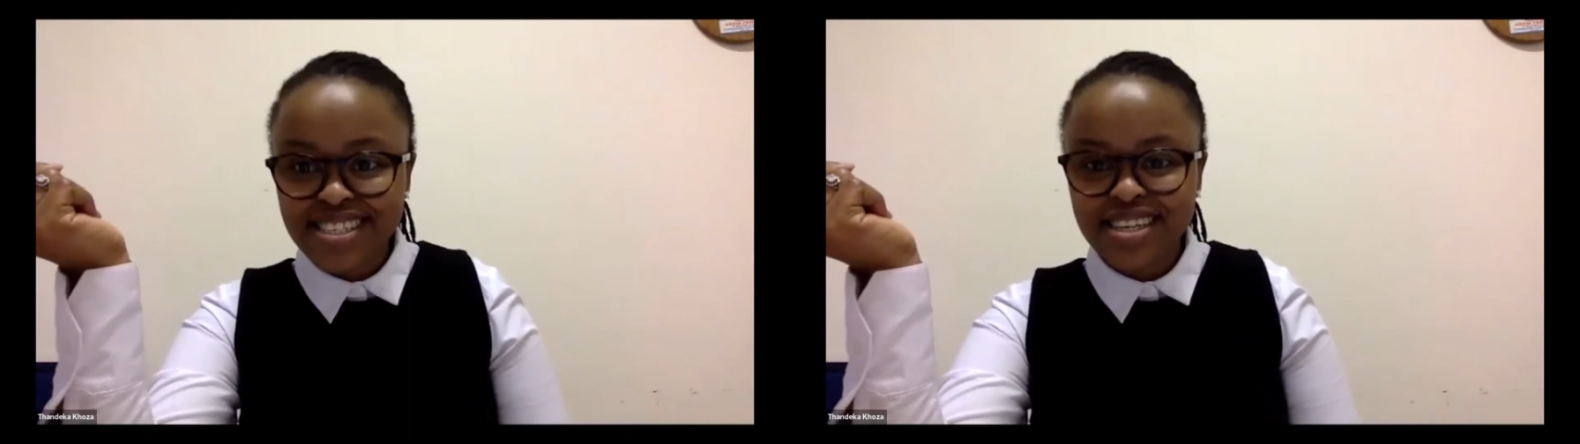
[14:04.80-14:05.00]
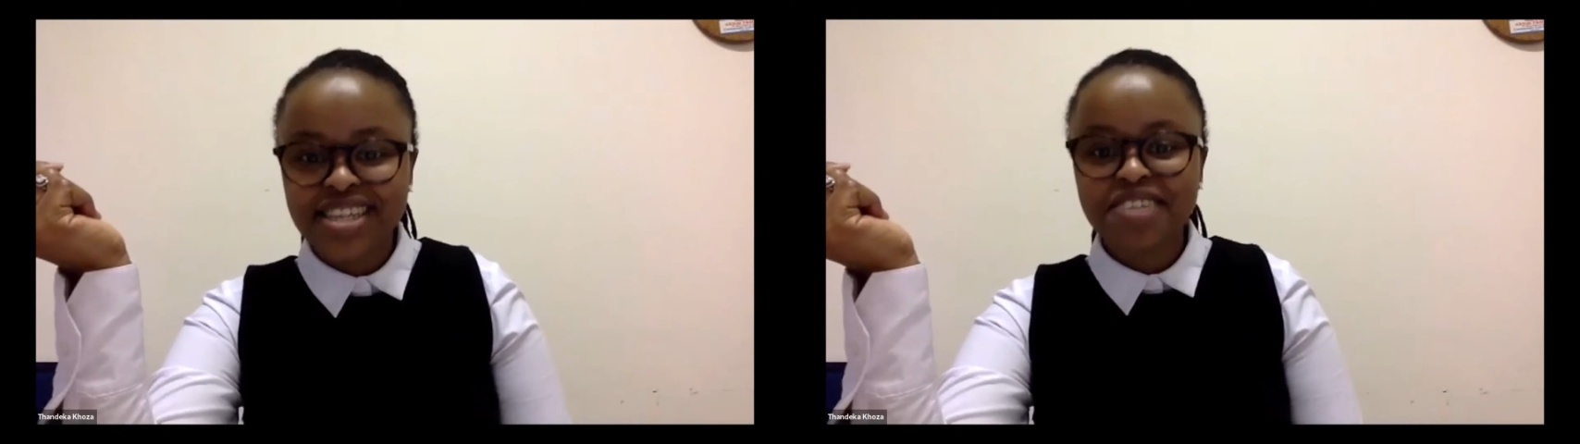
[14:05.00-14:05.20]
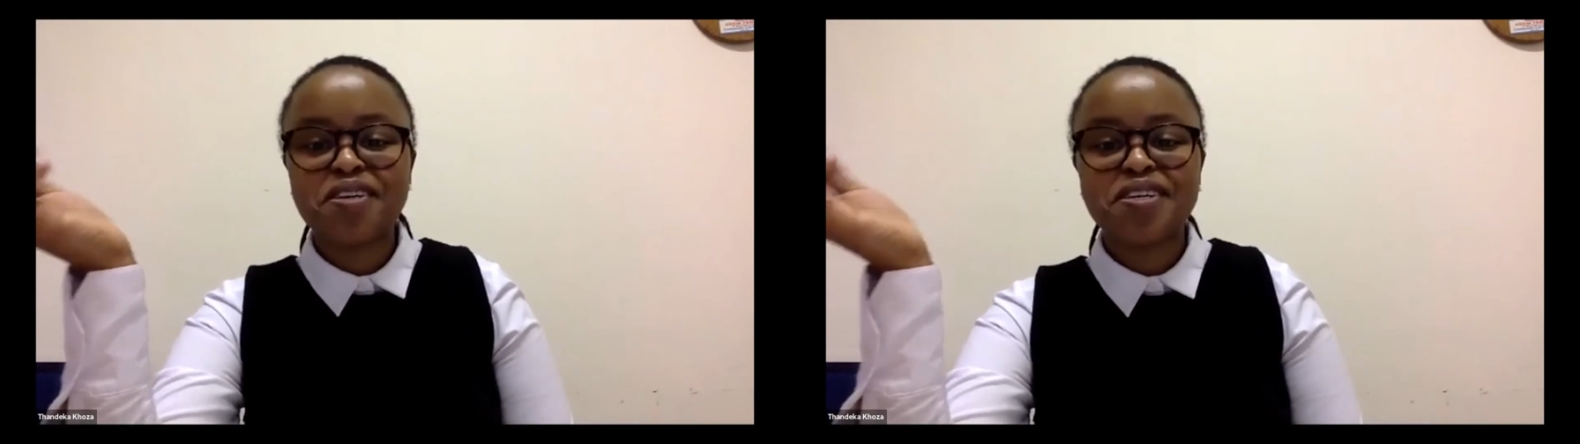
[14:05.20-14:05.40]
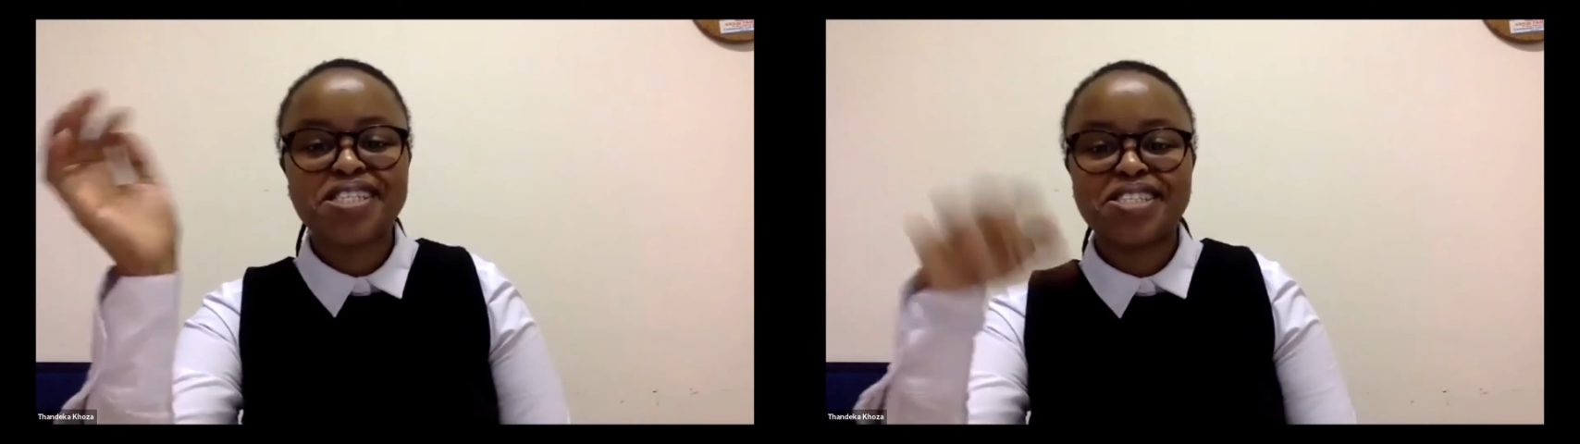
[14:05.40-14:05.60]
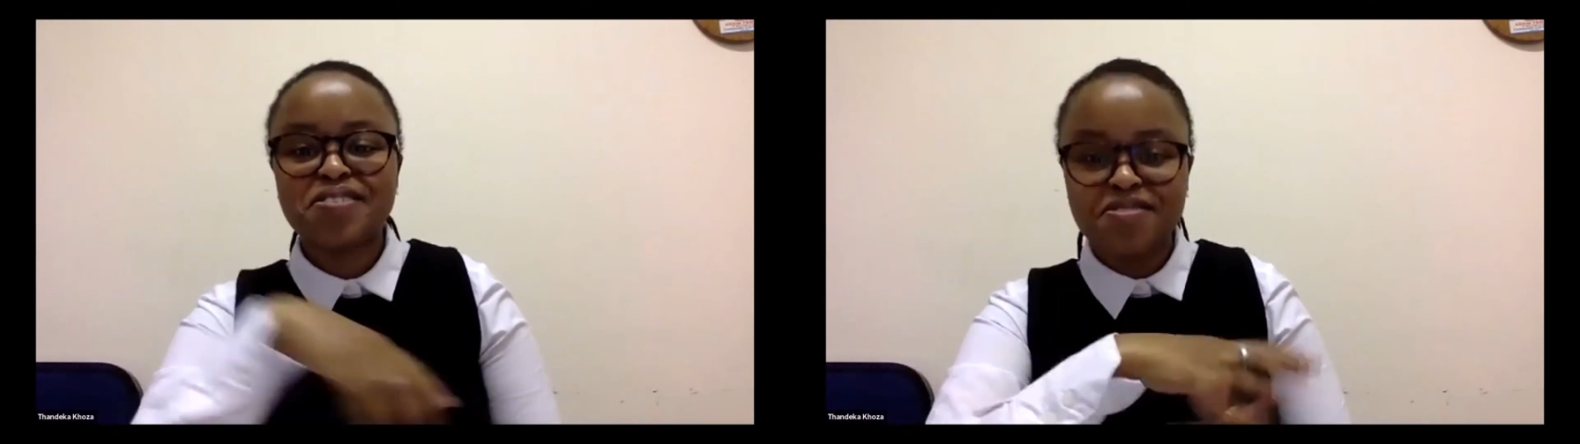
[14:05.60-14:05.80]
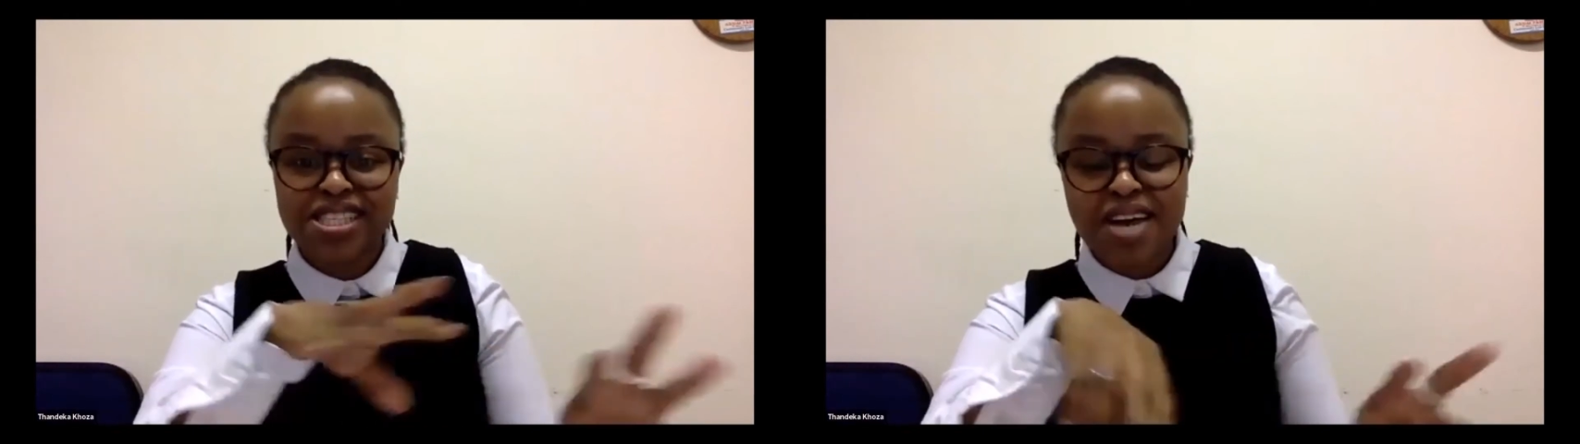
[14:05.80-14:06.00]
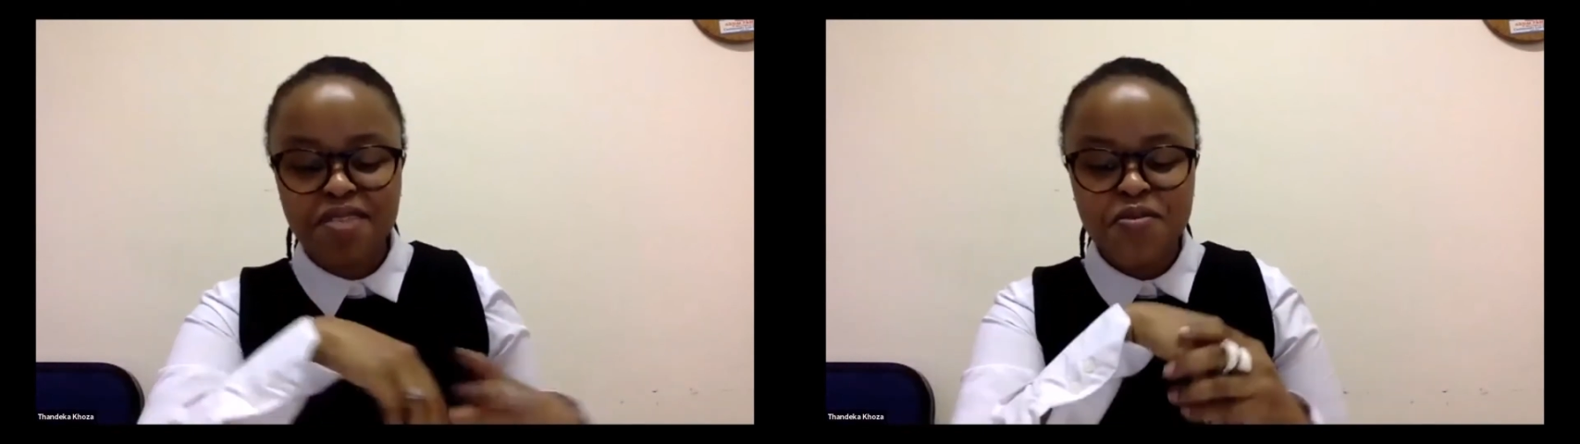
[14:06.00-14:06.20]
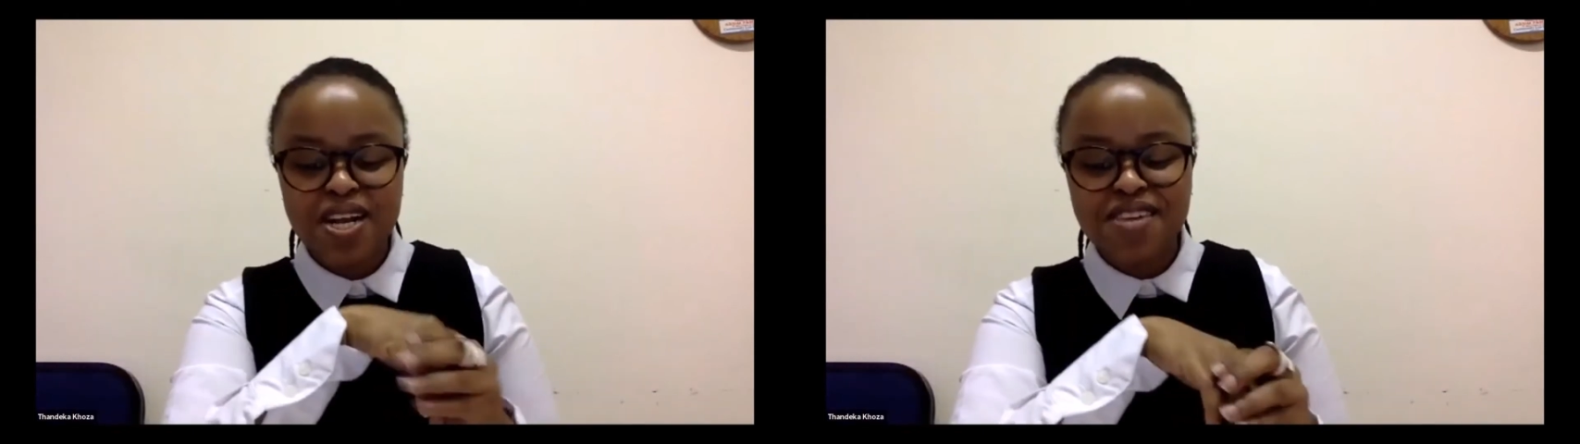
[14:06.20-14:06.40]
because, of the time
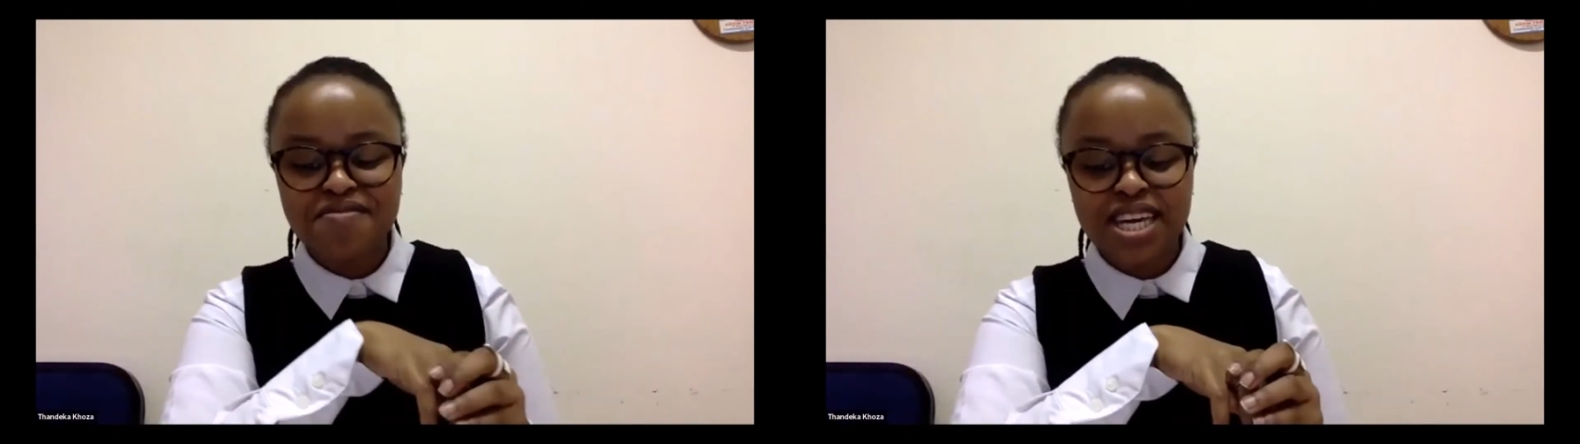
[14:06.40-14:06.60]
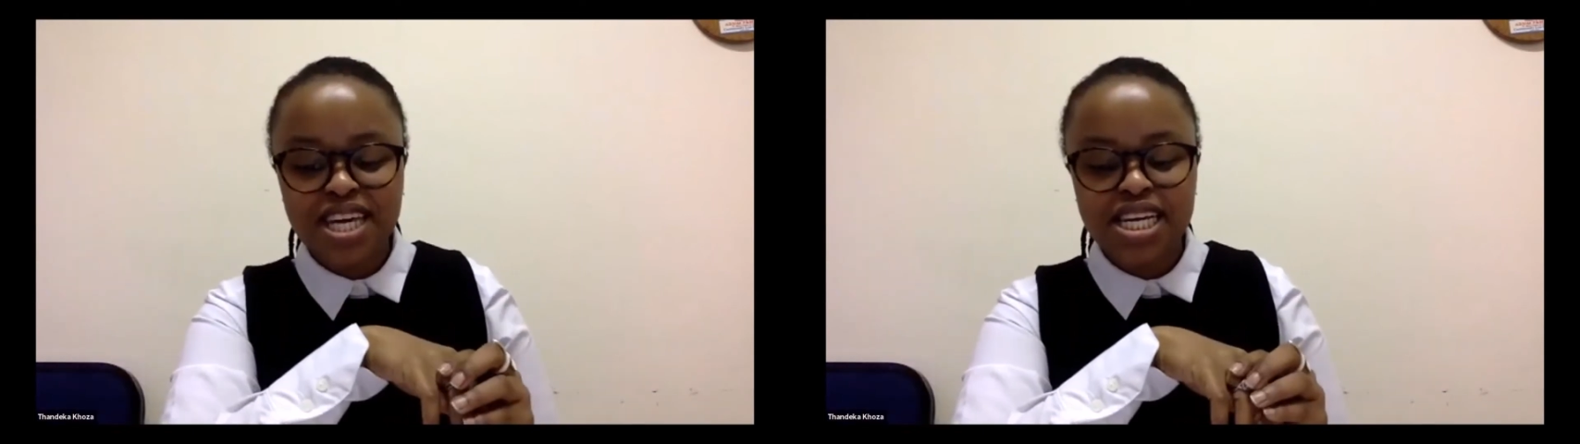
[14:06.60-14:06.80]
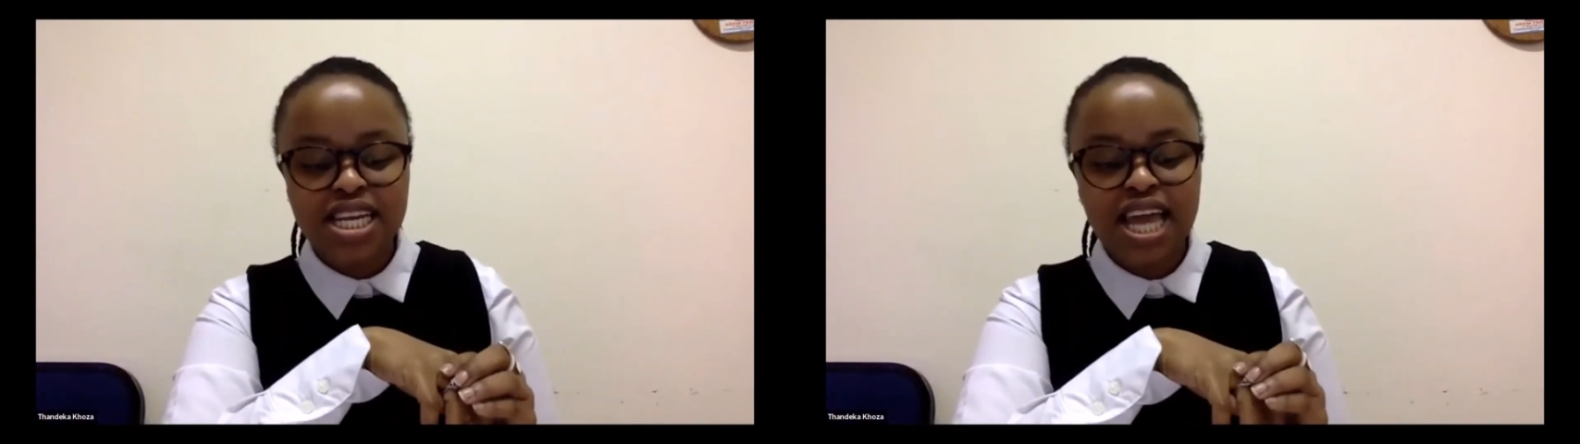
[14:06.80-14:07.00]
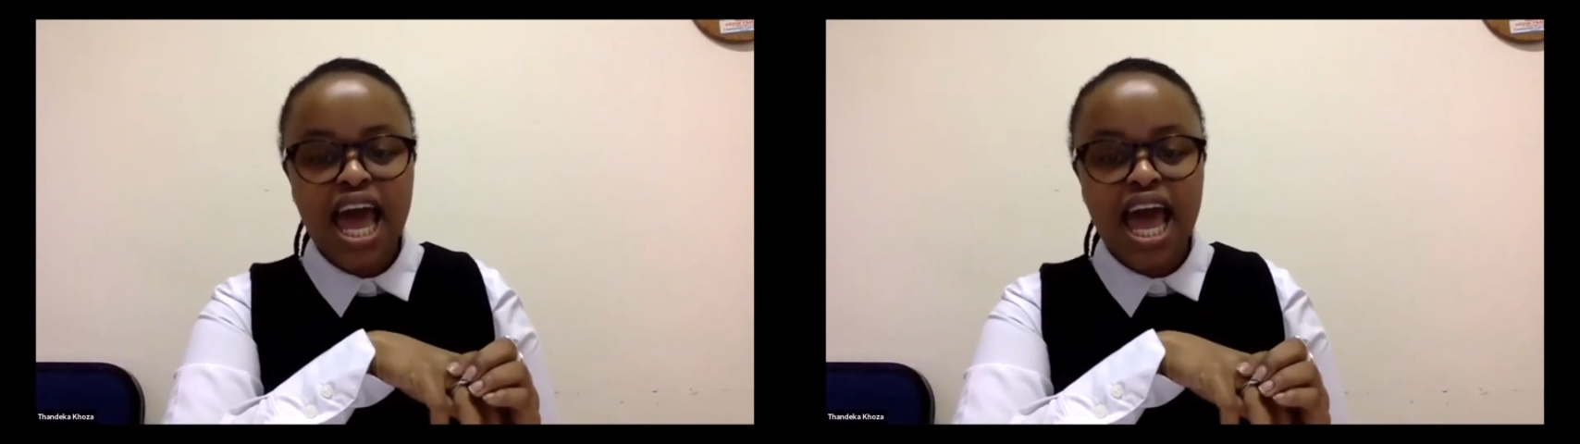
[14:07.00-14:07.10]
that we're living in.